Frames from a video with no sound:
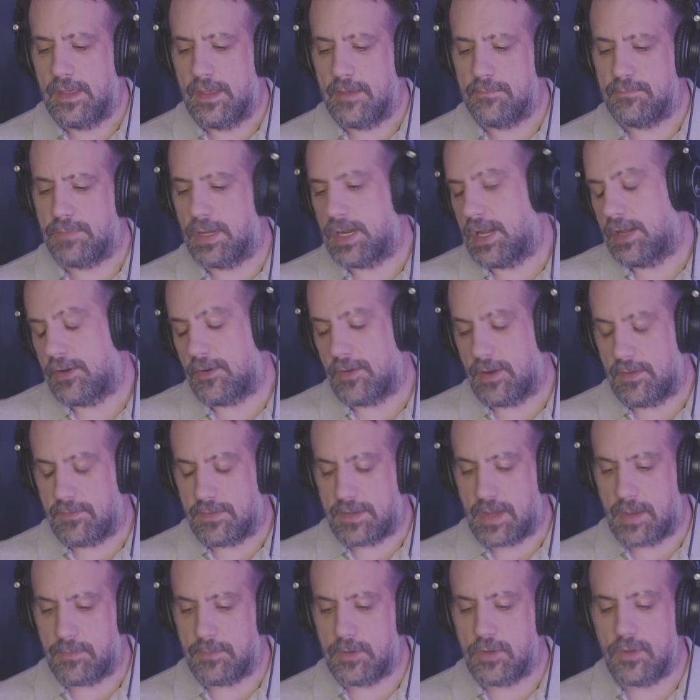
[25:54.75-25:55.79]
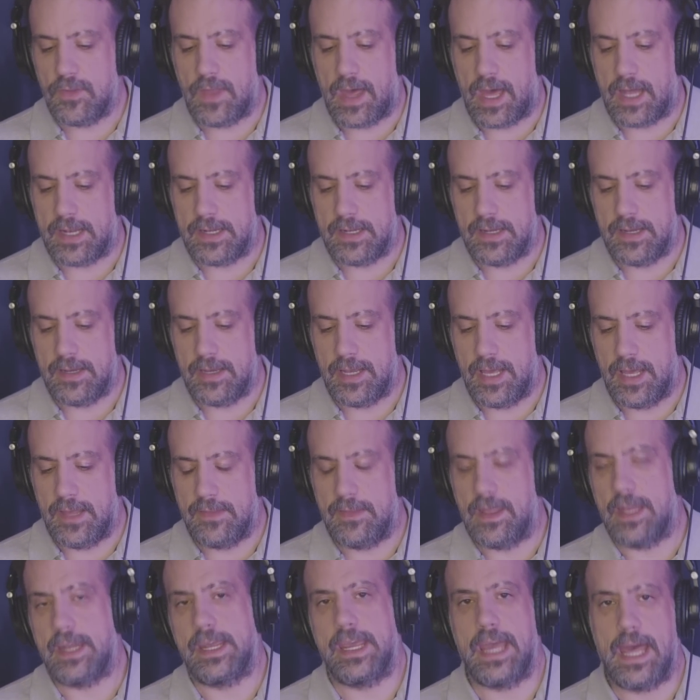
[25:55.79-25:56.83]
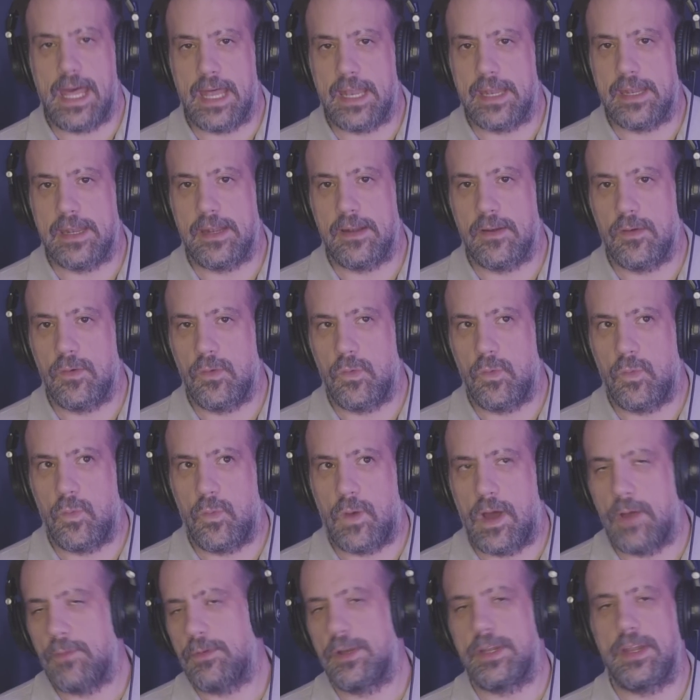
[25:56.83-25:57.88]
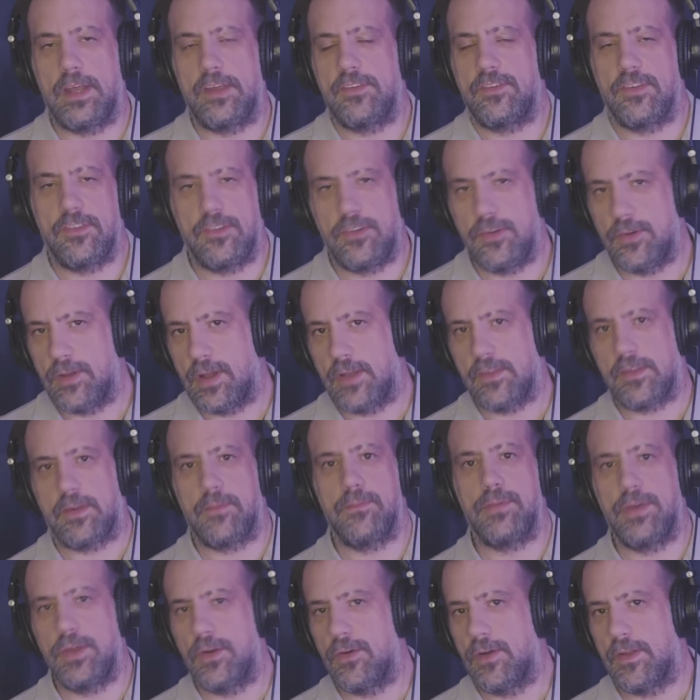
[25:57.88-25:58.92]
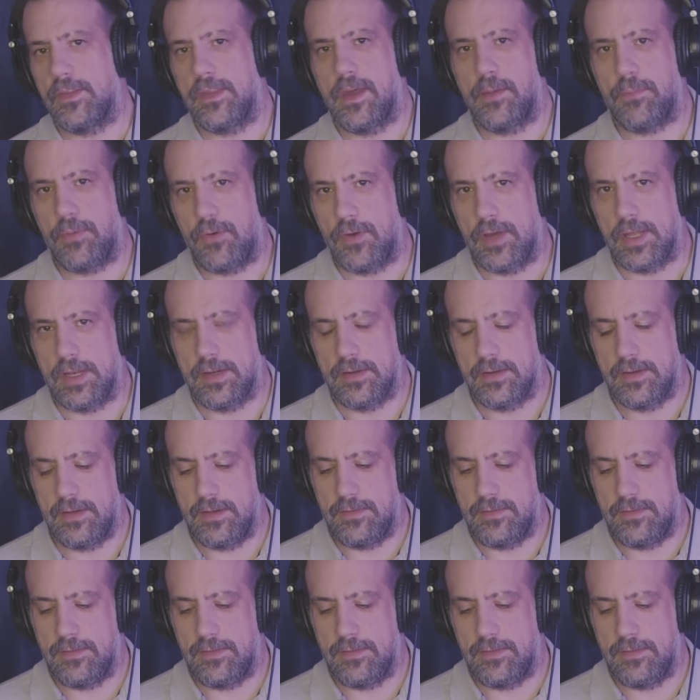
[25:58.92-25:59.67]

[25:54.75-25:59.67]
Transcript: but I don't have the time to do that. And then again, why wouldn't I just do it on the computer at that point?